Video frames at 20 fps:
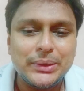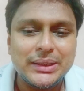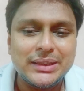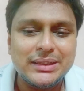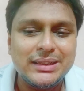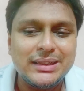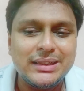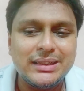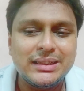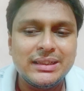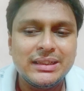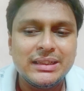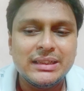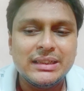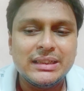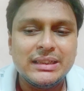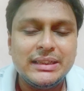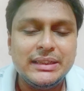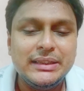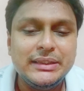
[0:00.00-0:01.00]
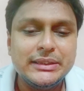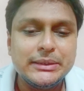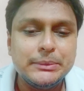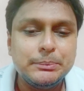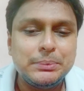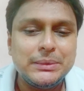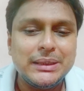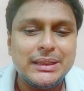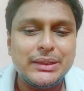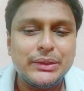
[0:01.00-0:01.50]
when the Indian
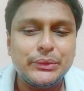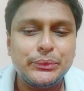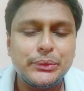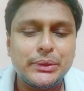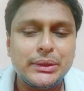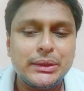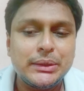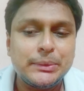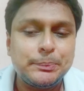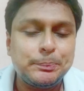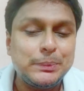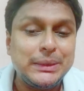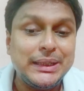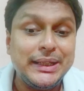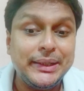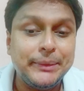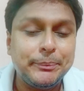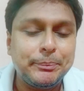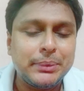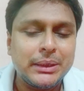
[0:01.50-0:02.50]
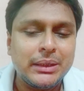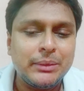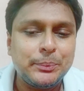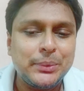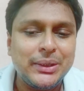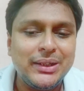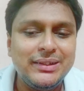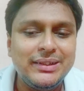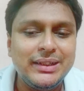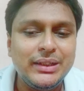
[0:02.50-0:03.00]
players were
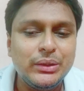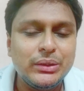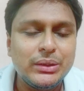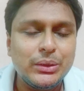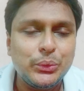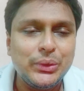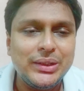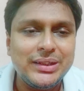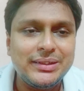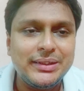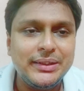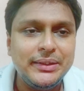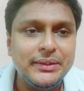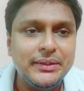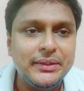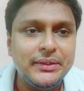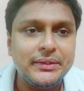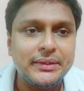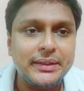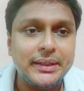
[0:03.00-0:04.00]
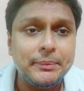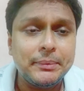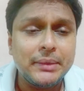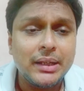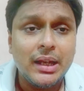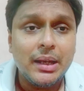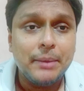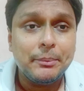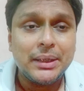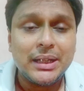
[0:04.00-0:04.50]
praising the West Indies team.
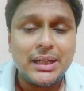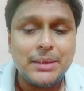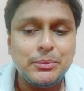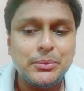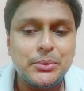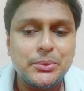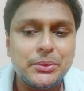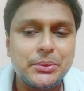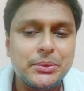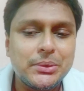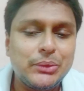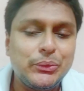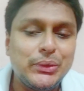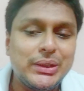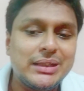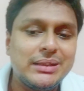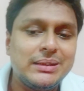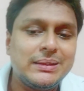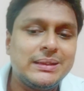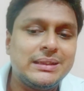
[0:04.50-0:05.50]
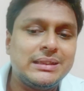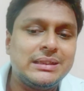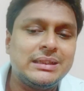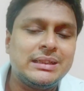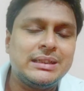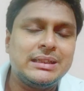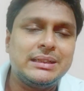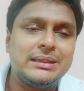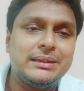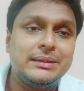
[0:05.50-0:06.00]
But I don't know whether
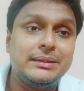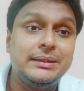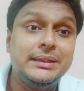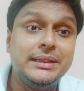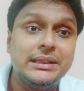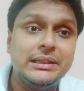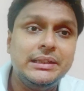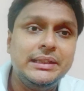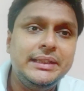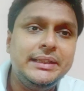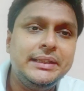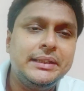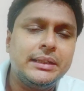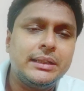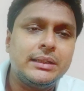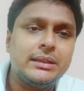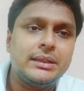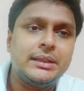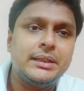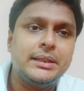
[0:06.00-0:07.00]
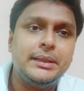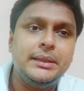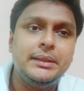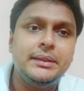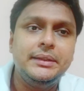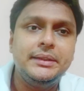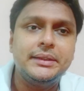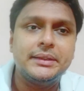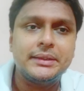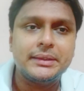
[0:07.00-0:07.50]
the really
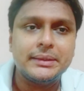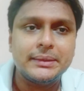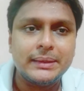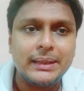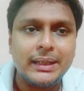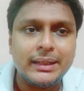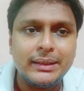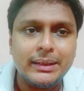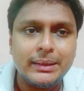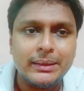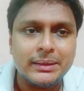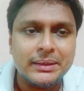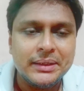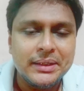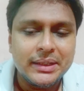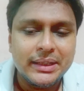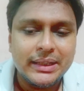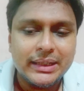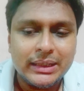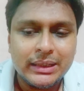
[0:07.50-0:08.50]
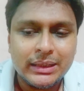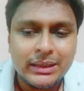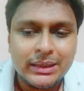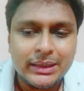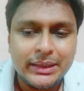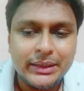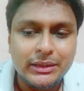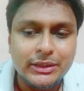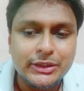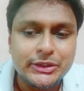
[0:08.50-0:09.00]
Indian and
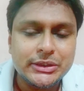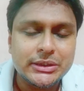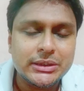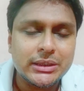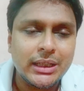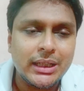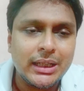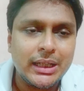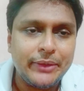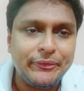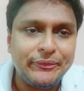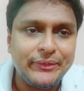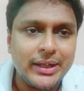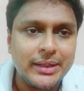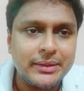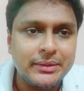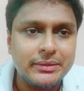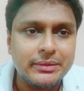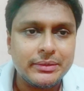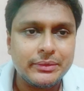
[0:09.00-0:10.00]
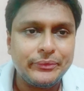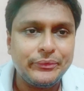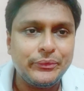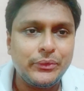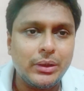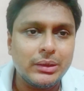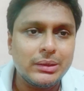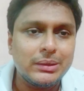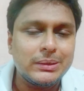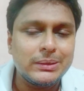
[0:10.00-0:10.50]
English fans
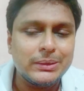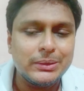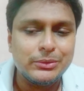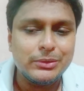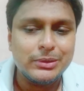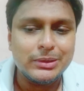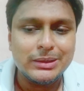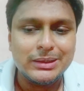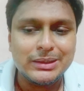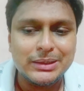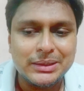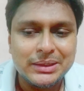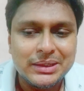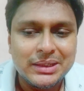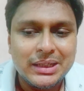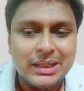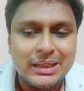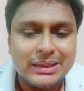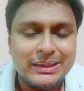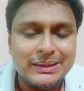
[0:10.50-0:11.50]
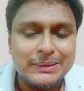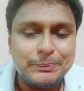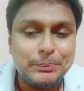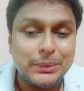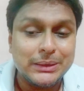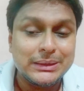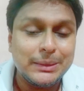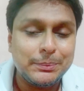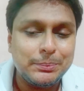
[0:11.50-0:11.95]
fought, but